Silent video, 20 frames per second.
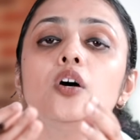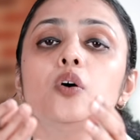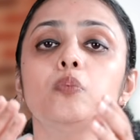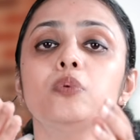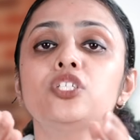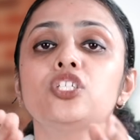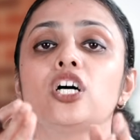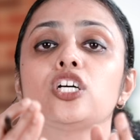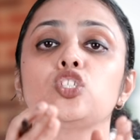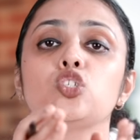
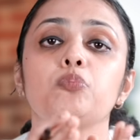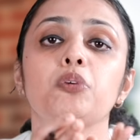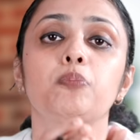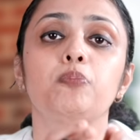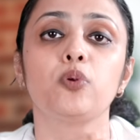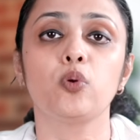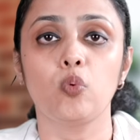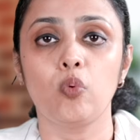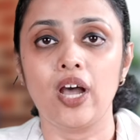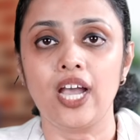which are to be
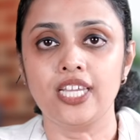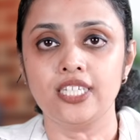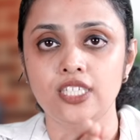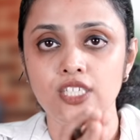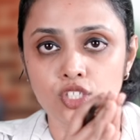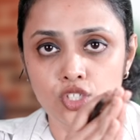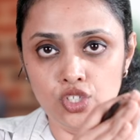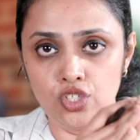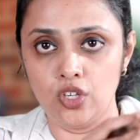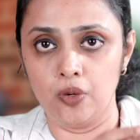
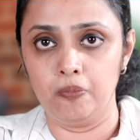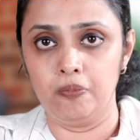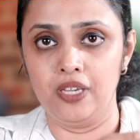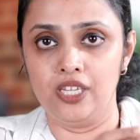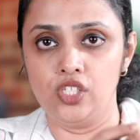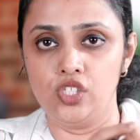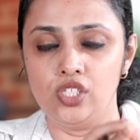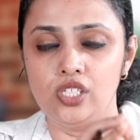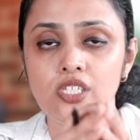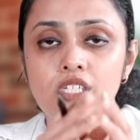provided to your
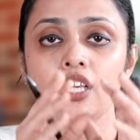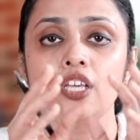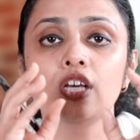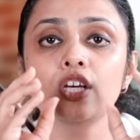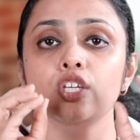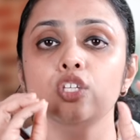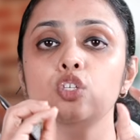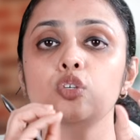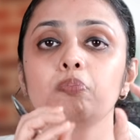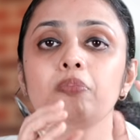patient?
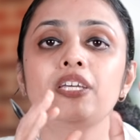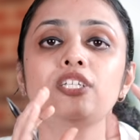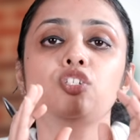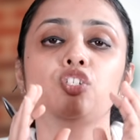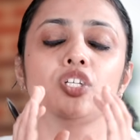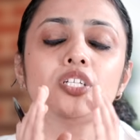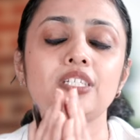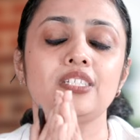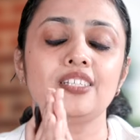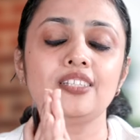You
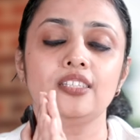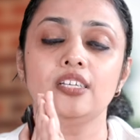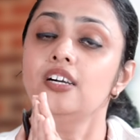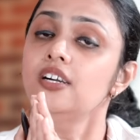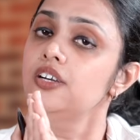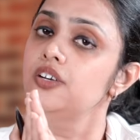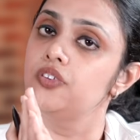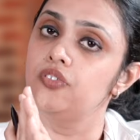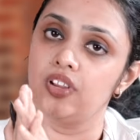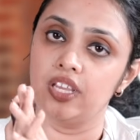mention it in
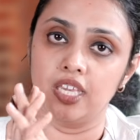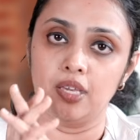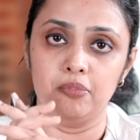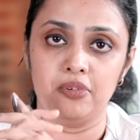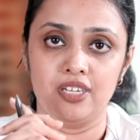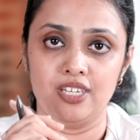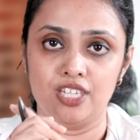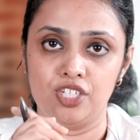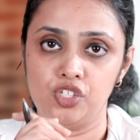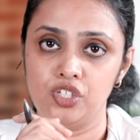the
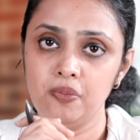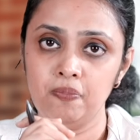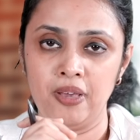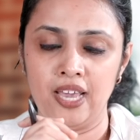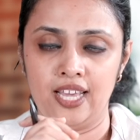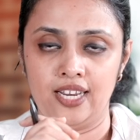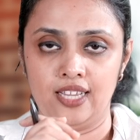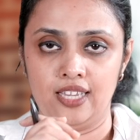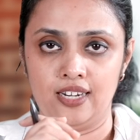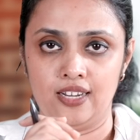recommendation
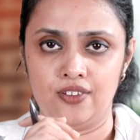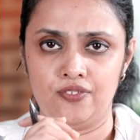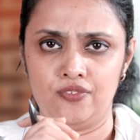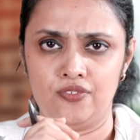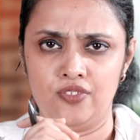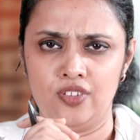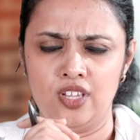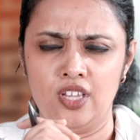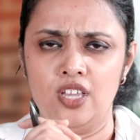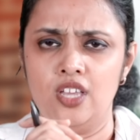
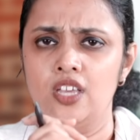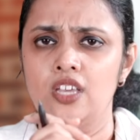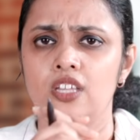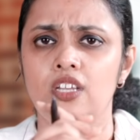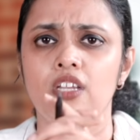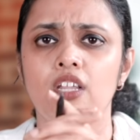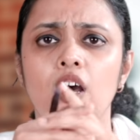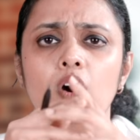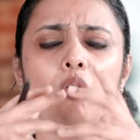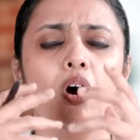paragraph.
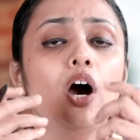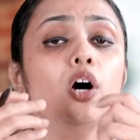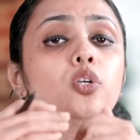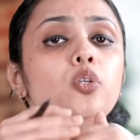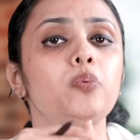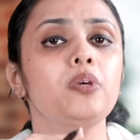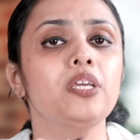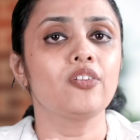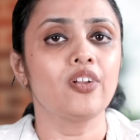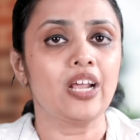Now, how
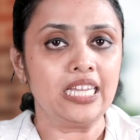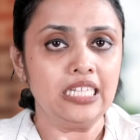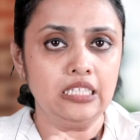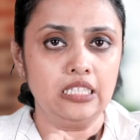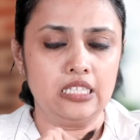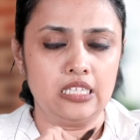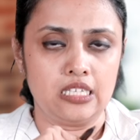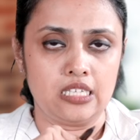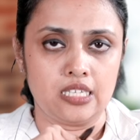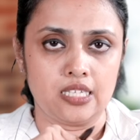do
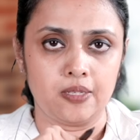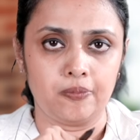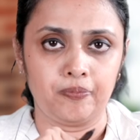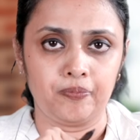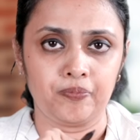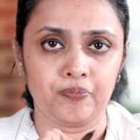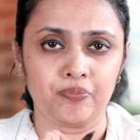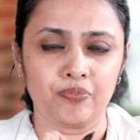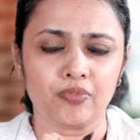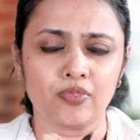write this?
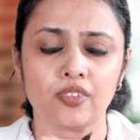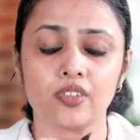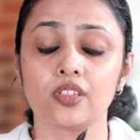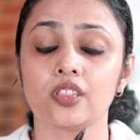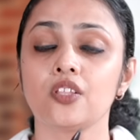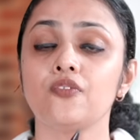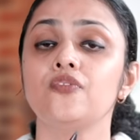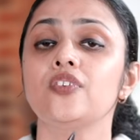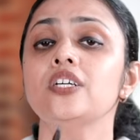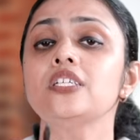
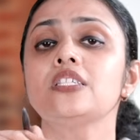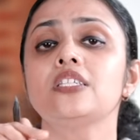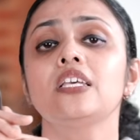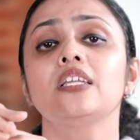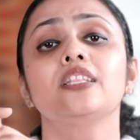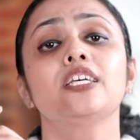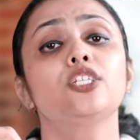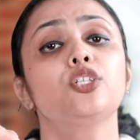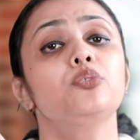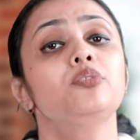The first
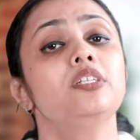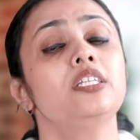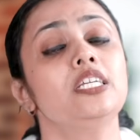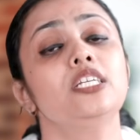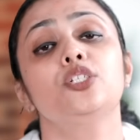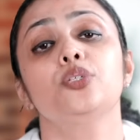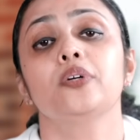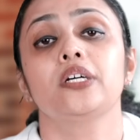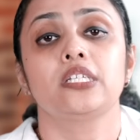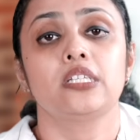thing that you
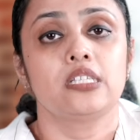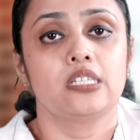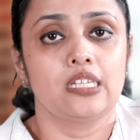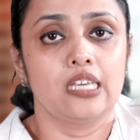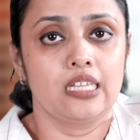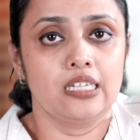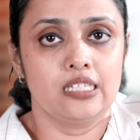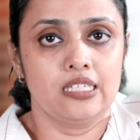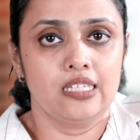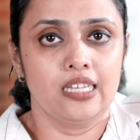need to
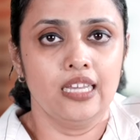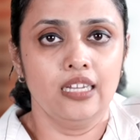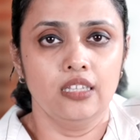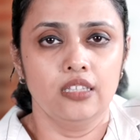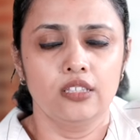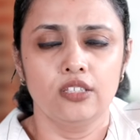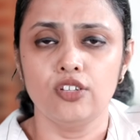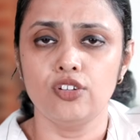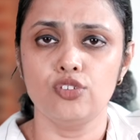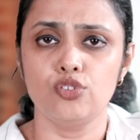understand is
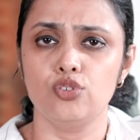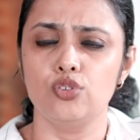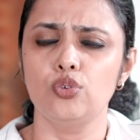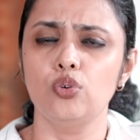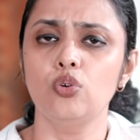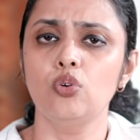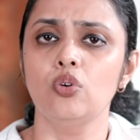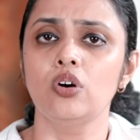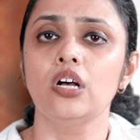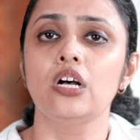that there is
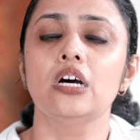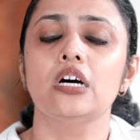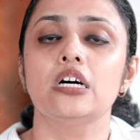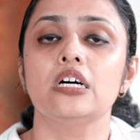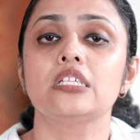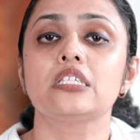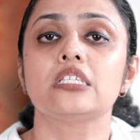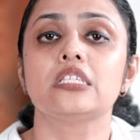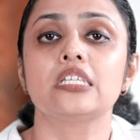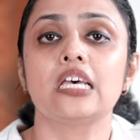no
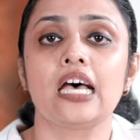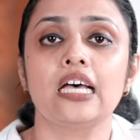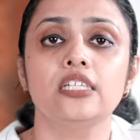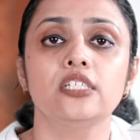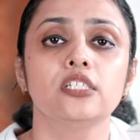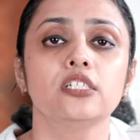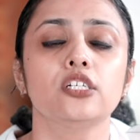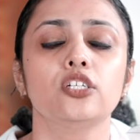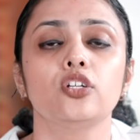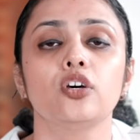a
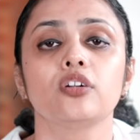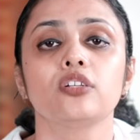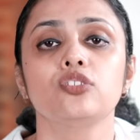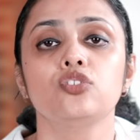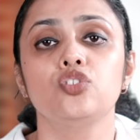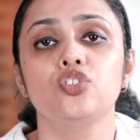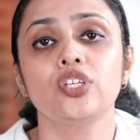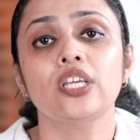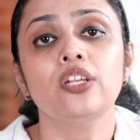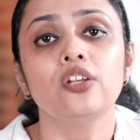standard or
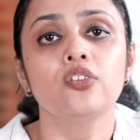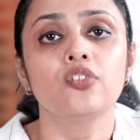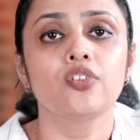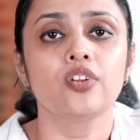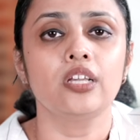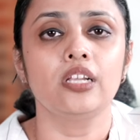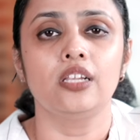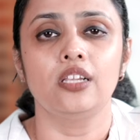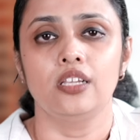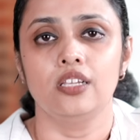
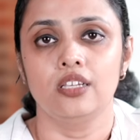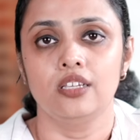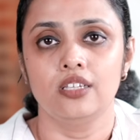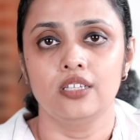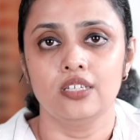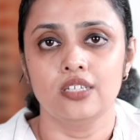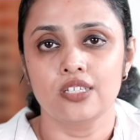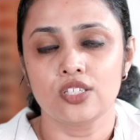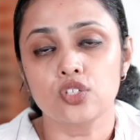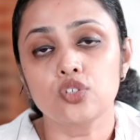general
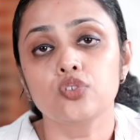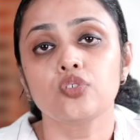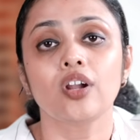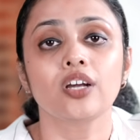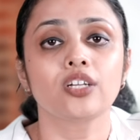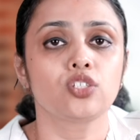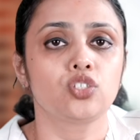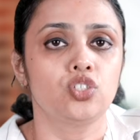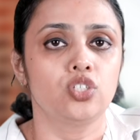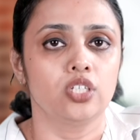
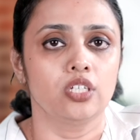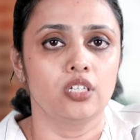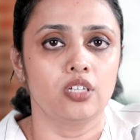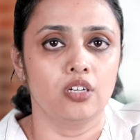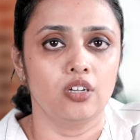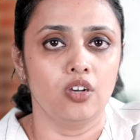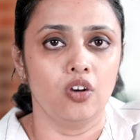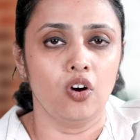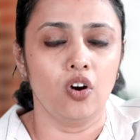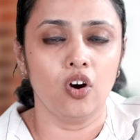
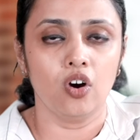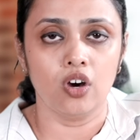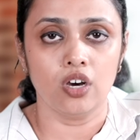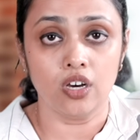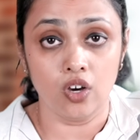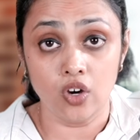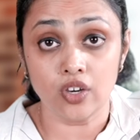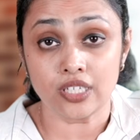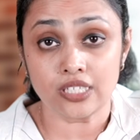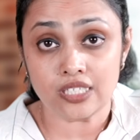structure
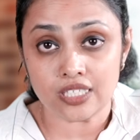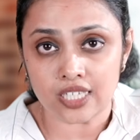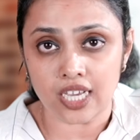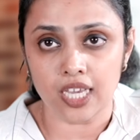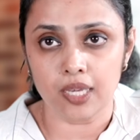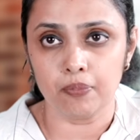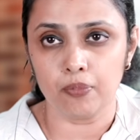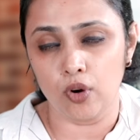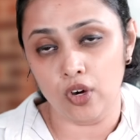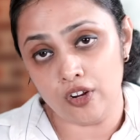or a
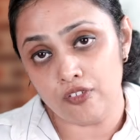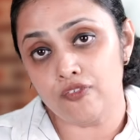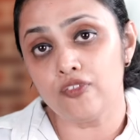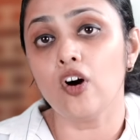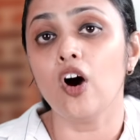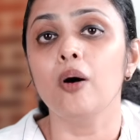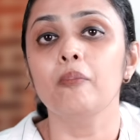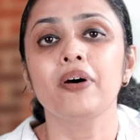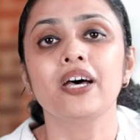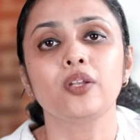type or a
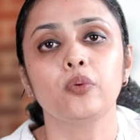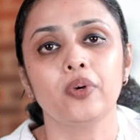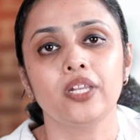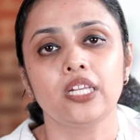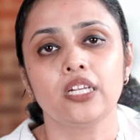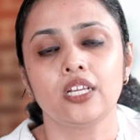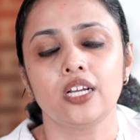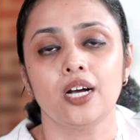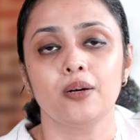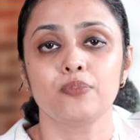format when
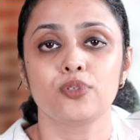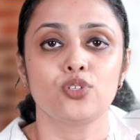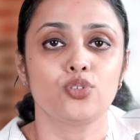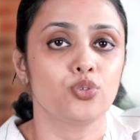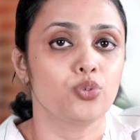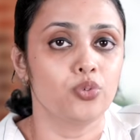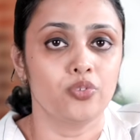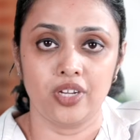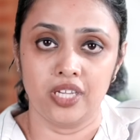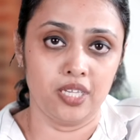it comes
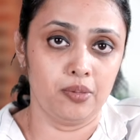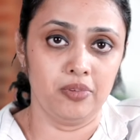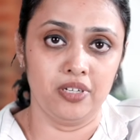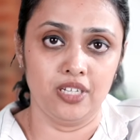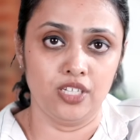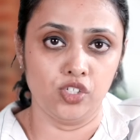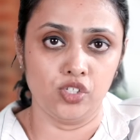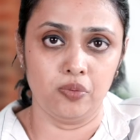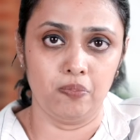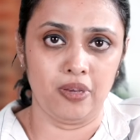to
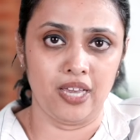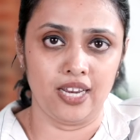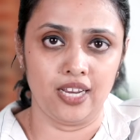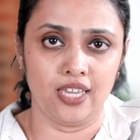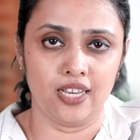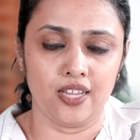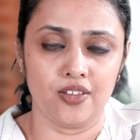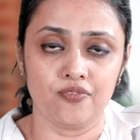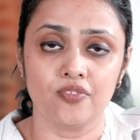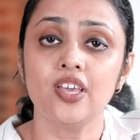recommendation
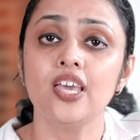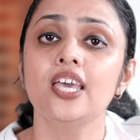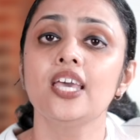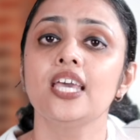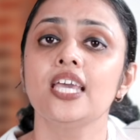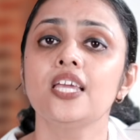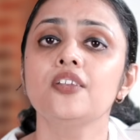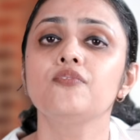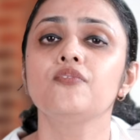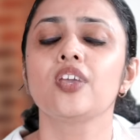paragraph.
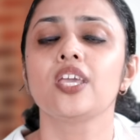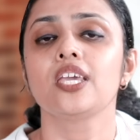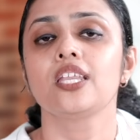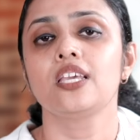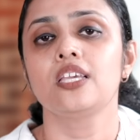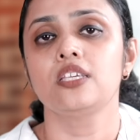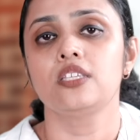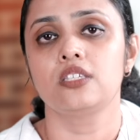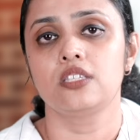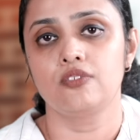It
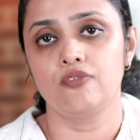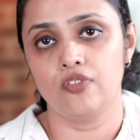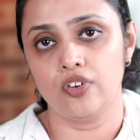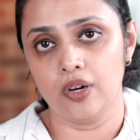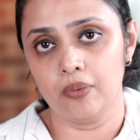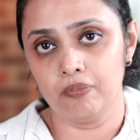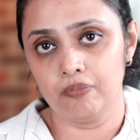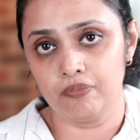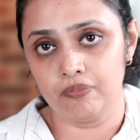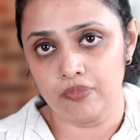varies
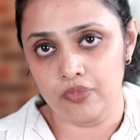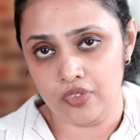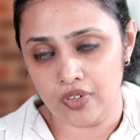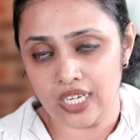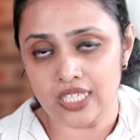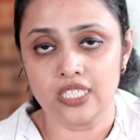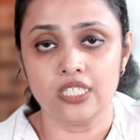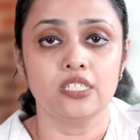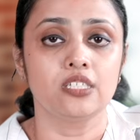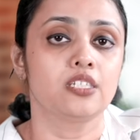from
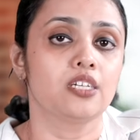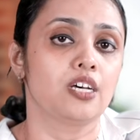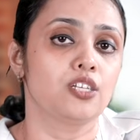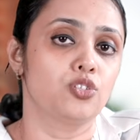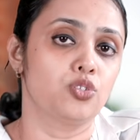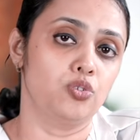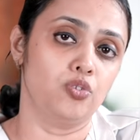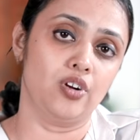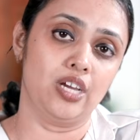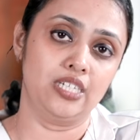writing
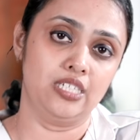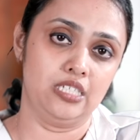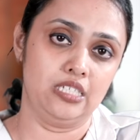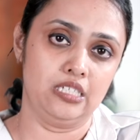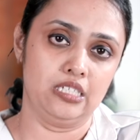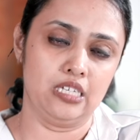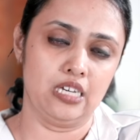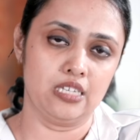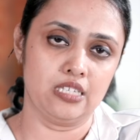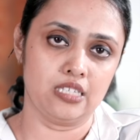task to
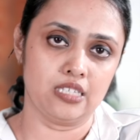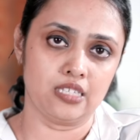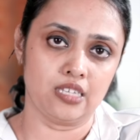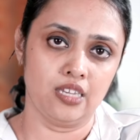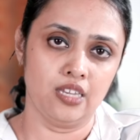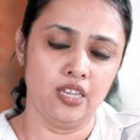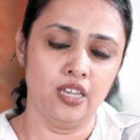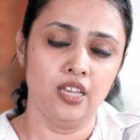writing task.